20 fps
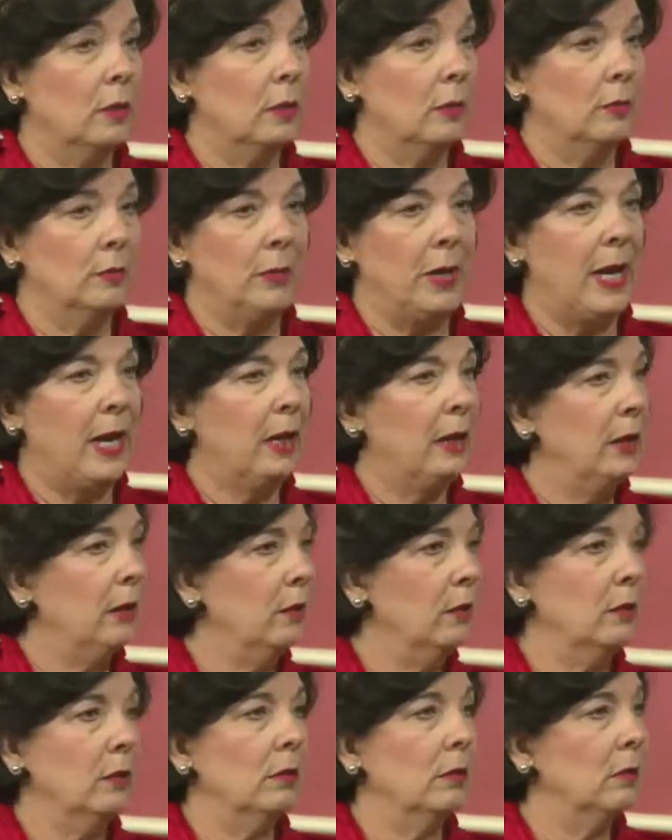Patty
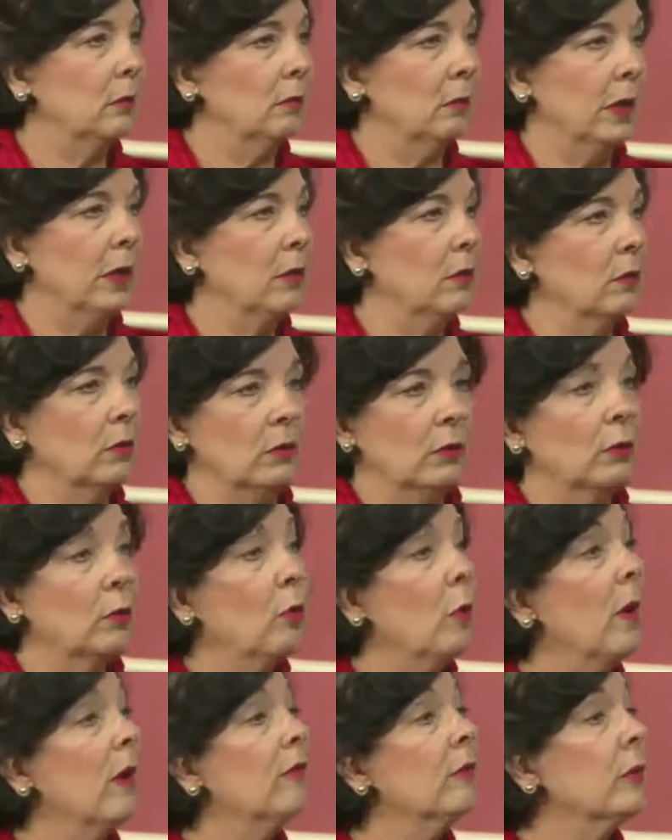or Michael or
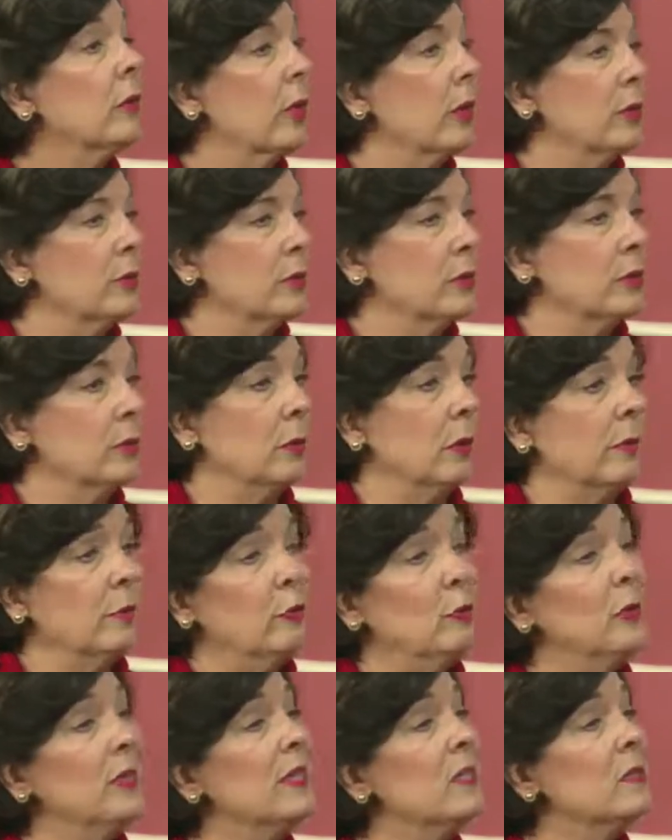whoever goes to.
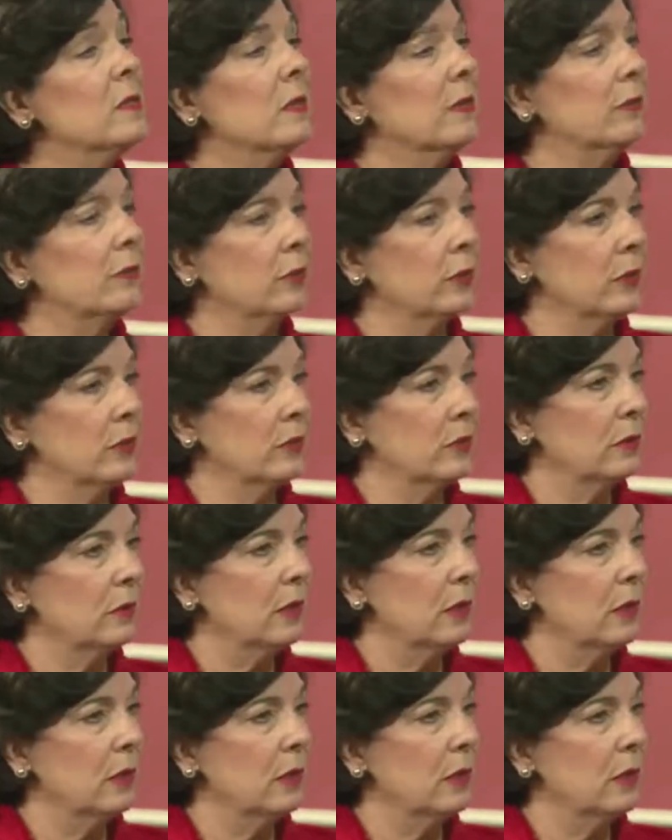Everybody's different.